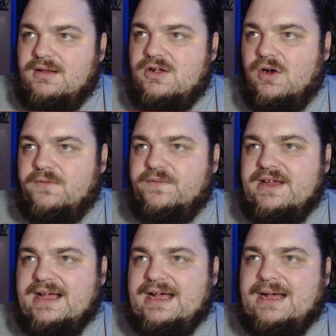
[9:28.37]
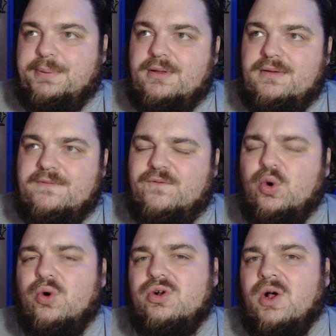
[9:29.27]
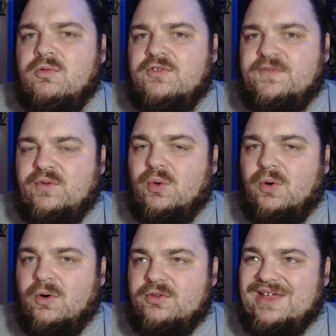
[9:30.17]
coughing up 4-4.